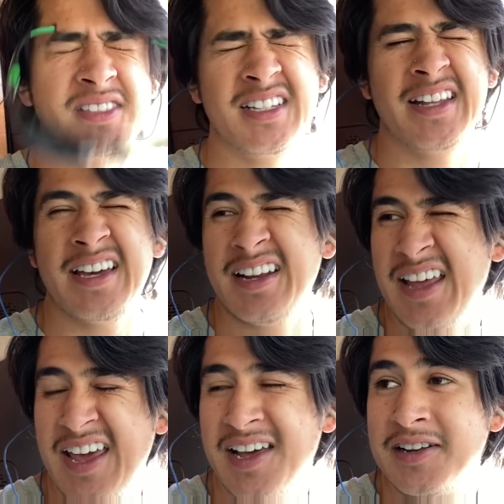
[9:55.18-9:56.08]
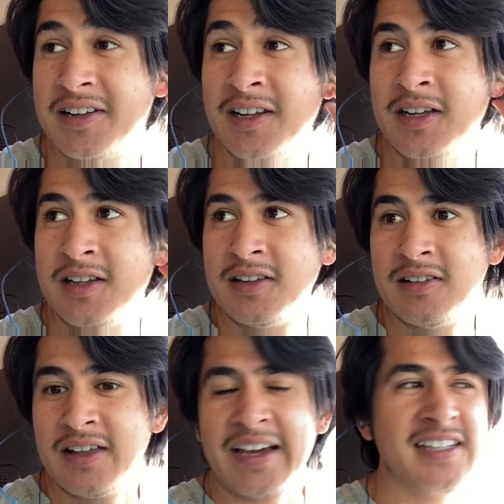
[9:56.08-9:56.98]
to that. And
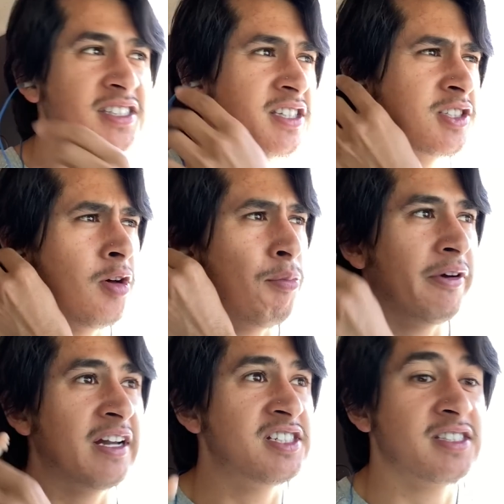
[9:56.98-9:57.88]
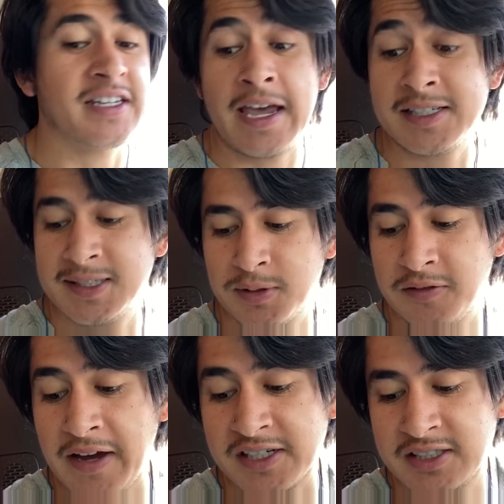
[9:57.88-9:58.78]
I guess this whole point is just the case of
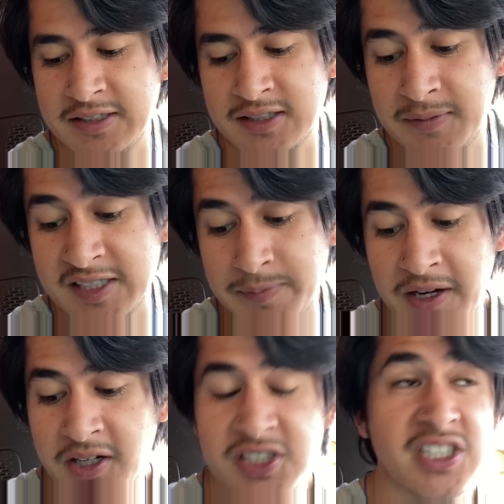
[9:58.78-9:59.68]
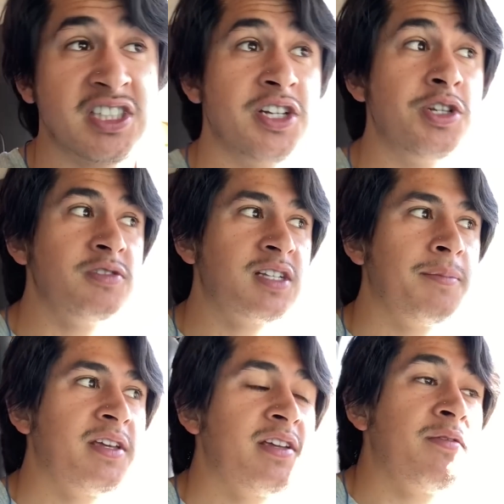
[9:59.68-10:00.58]
perfectionism. It's better just to do
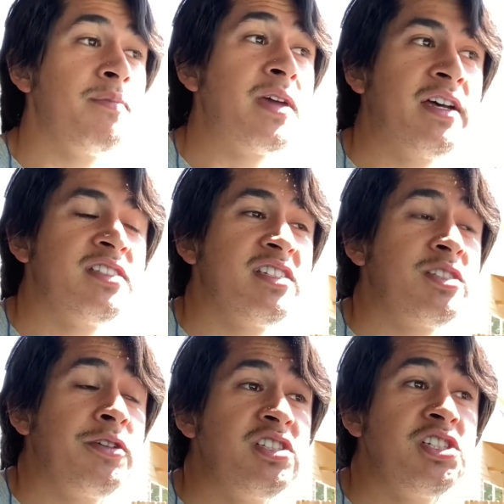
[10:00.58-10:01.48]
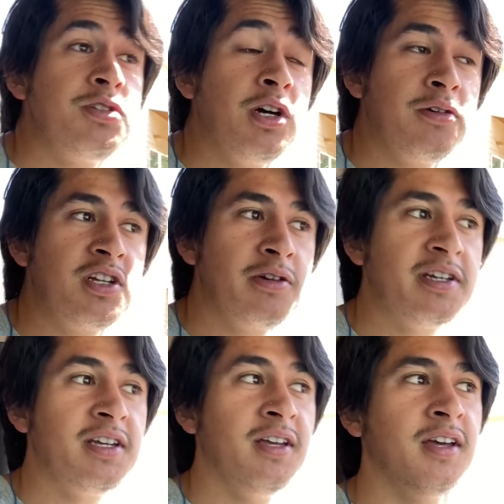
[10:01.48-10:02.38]
something, because as soon as you don't do
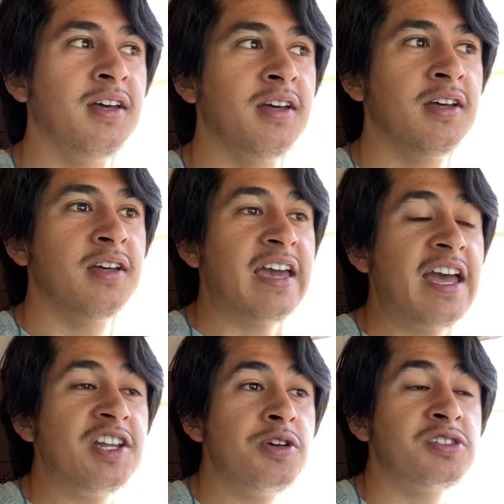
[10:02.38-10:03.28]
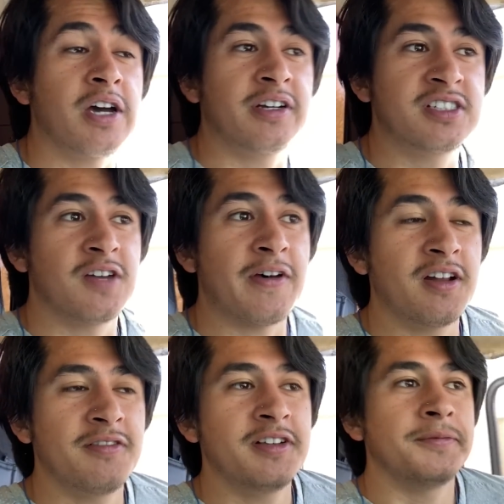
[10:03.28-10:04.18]
it and you talk yourself out
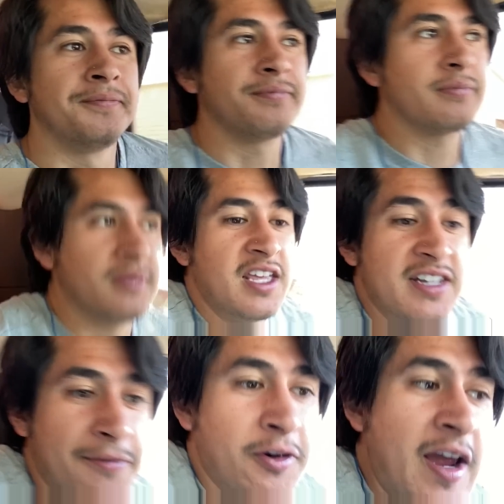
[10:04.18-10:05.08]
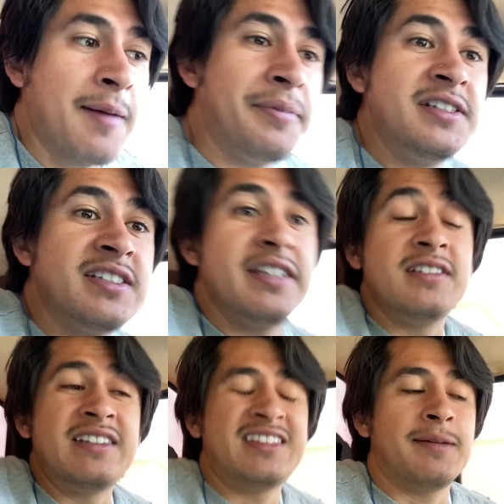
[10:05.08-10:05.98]
of it, it never happens, and the